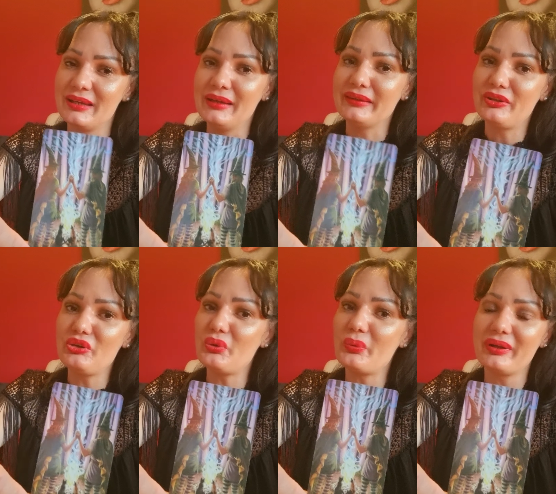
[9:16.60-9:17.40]

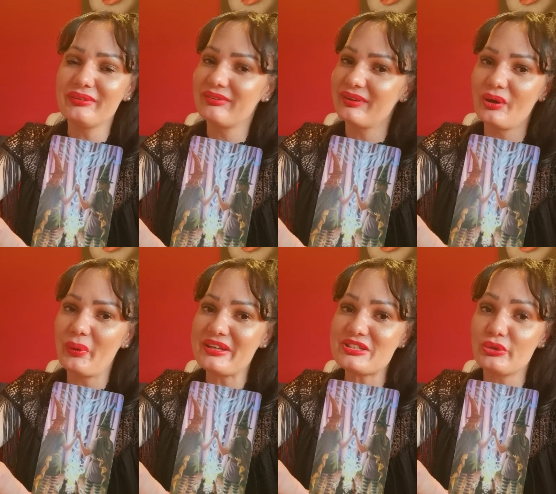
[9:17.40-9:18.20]
that you want to uh,
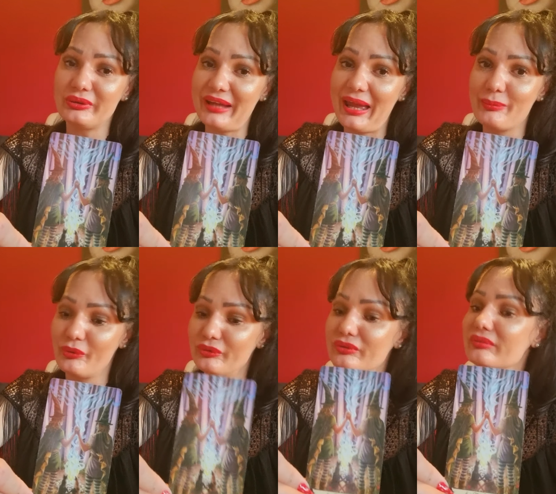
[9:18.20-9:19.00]
waste your time
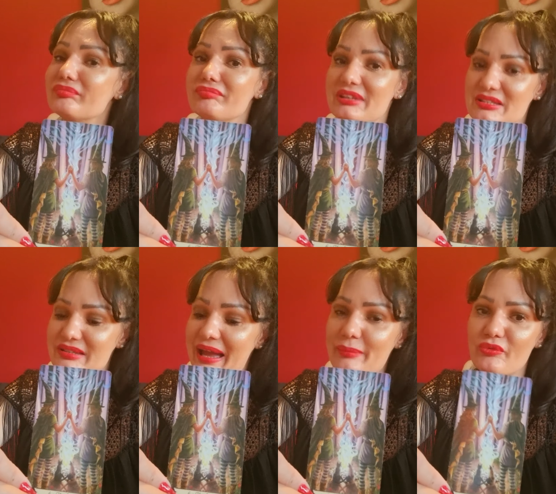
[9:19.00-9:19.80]
on these
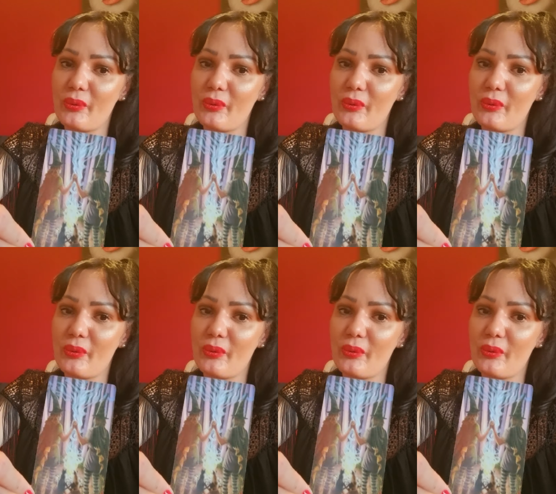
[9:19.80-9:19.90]
time